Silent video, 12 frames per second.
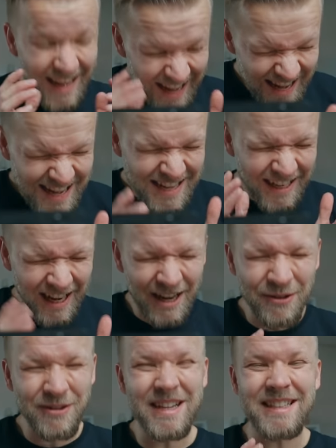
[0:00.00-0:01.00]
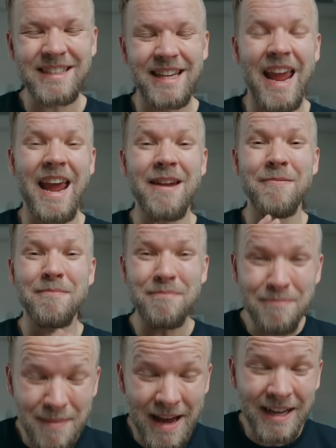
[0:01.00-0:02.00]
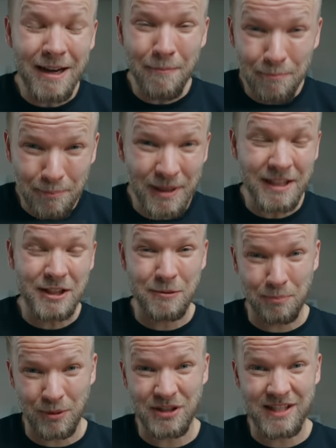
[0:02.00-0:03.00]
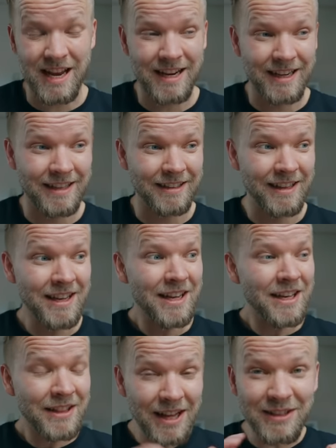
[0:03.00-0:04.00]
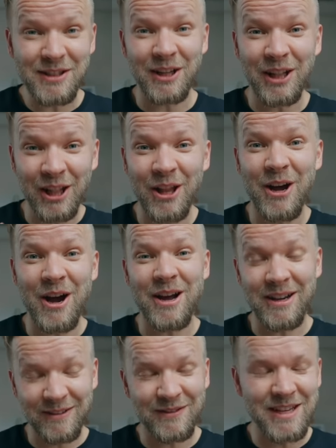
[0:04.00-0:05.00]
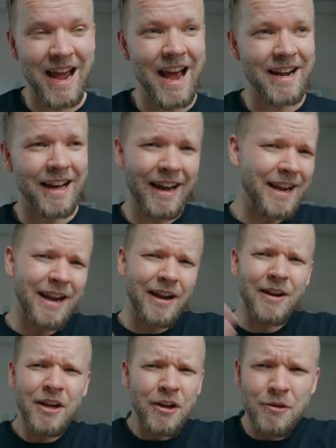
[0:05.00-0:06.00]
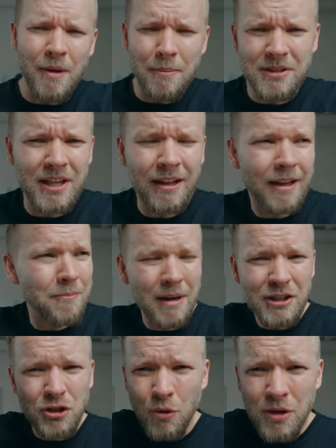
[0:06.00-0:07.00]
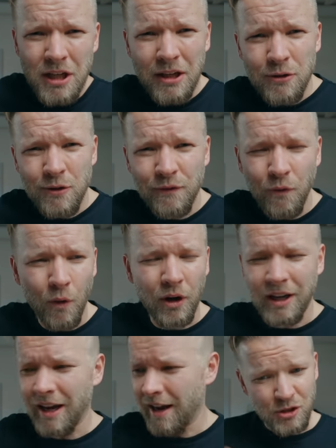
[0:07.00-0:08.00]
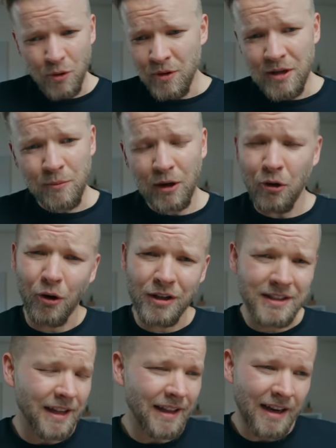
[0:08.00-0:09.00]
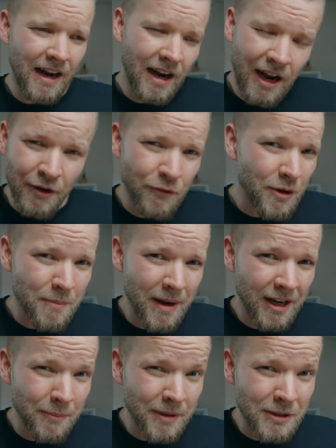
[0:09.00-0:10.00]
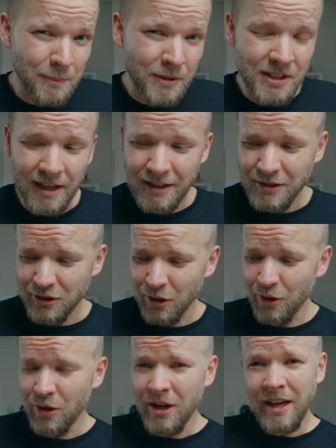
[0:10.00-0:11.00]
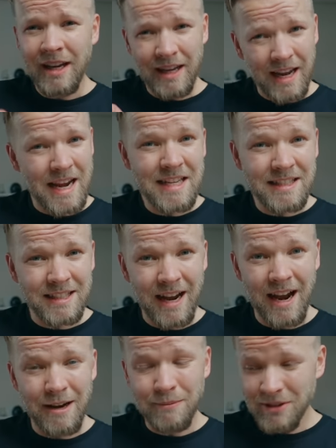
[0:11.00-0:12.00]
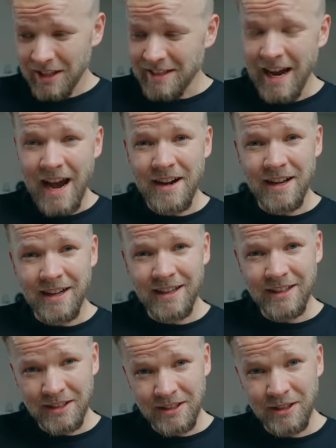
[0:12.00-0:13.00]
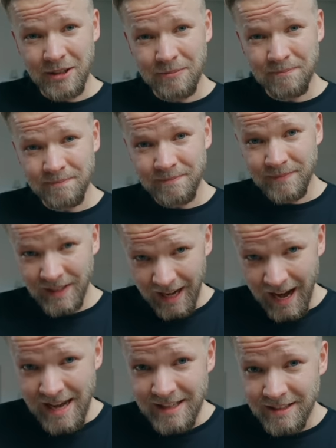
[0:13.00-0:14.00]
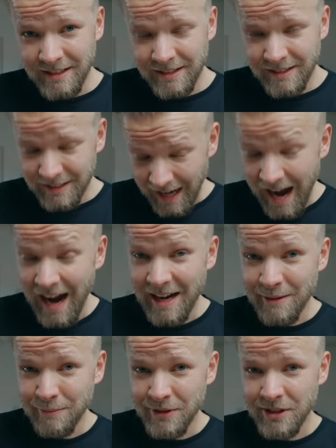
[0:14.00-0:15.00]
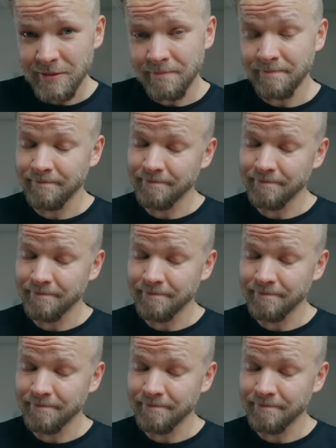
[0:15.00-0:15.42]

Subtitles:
810 megabits per second. That's a lot of data. You might be saying like, my Sony can do 4K. Sony records at like 100 megabits per second, so 8 times the data in here. 8 times.